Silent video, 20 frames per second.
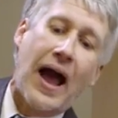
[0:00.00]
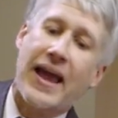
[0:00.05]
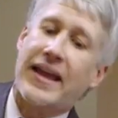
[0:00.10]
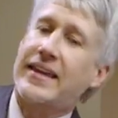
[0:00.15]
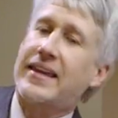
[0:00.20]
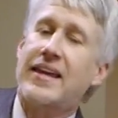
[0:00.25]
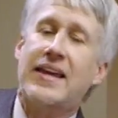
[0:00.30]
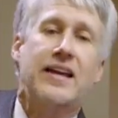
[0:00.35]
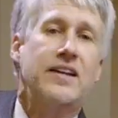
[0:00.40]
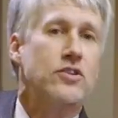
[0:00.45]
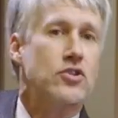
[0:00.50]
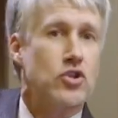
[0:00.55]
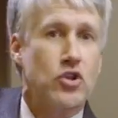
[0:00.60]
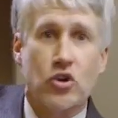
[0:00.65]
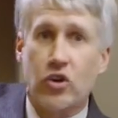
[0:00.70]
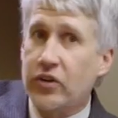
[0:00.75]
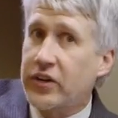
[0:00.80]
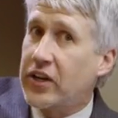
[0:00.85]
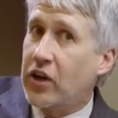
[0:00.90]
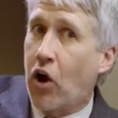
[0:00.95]
I can't
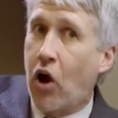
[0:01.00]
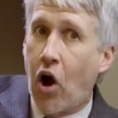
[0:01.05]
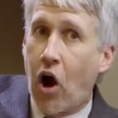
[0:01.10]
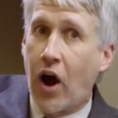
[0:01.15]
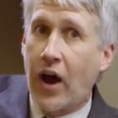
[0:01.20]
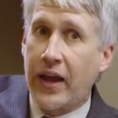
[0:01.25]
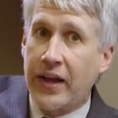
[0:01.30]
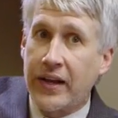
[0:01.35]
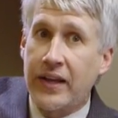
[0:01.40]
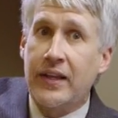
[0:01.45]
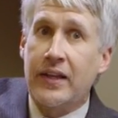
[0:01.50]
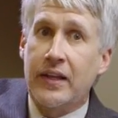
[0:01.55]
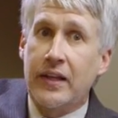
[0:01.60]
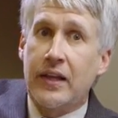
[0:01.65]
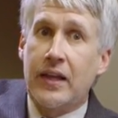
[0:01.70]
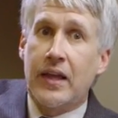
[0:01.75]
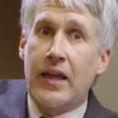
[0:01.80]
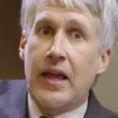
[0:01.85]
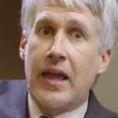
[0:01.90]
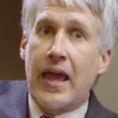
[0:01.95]
turn it on,
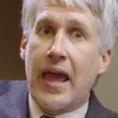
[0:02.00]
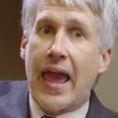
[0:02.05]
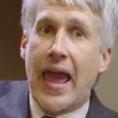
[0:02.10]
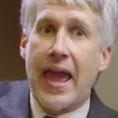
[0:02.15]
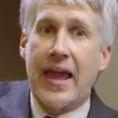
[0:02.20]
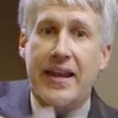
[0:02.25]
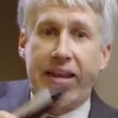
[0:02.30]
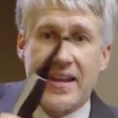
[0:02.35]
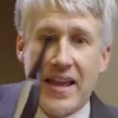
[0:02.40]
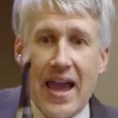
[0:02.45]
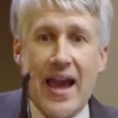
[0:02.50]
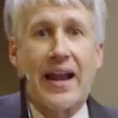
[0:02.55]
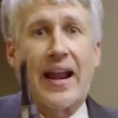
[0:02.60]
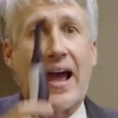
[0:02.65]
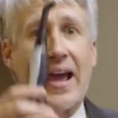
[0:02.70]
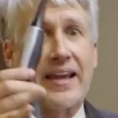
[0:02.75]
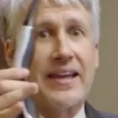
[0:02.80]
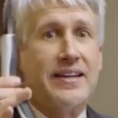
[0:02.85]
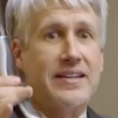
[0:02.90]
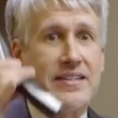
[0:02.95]
and yet
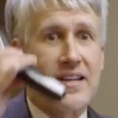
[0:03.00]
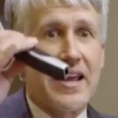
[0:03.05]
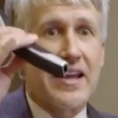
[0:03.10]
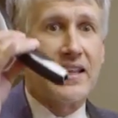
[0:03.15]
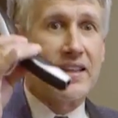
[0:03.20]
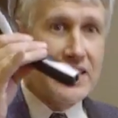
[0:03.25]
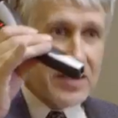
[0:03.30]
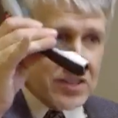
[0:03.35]
I can take